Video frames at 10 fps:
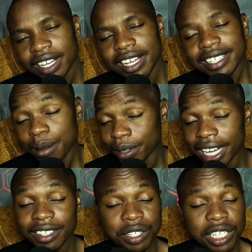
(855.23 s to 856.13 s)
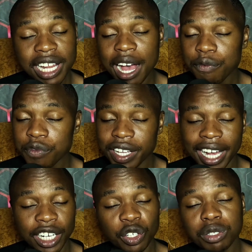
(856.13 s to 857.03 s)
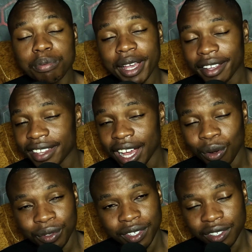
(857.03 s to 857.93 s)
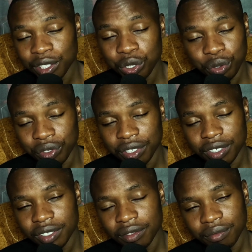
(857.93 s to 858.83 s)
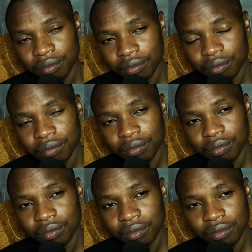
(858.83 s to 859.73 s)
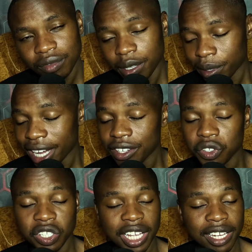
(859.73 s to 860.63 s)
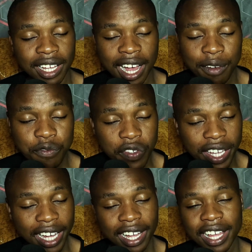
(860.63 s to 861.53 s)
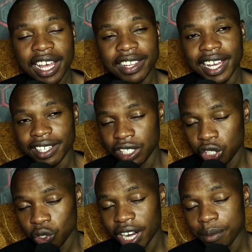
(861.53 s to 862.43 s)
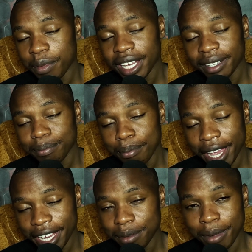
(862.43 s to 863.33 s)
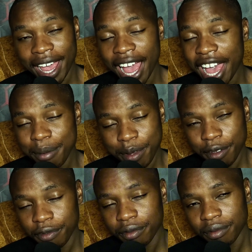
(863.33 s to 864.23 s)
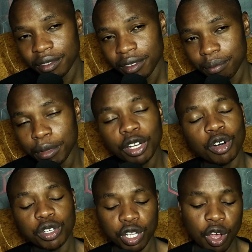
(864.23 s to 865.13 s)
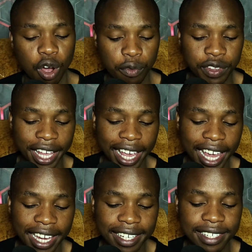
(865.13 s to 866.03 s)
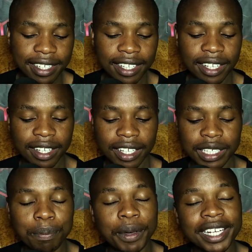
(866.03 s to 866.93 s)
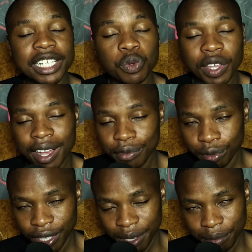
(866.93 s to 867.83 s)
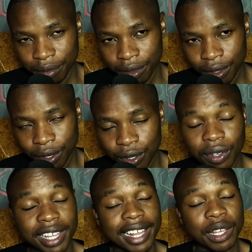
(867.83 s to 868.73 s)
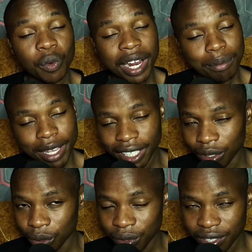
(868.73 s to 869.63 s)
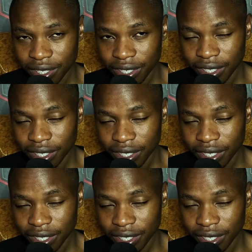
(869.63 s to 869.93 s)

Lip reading: Some countries in Africa cannot make their own decisions. Some countries in Africa, their decisions are being made by IMF because of the aid dependence we have to them. So they are the one making rules.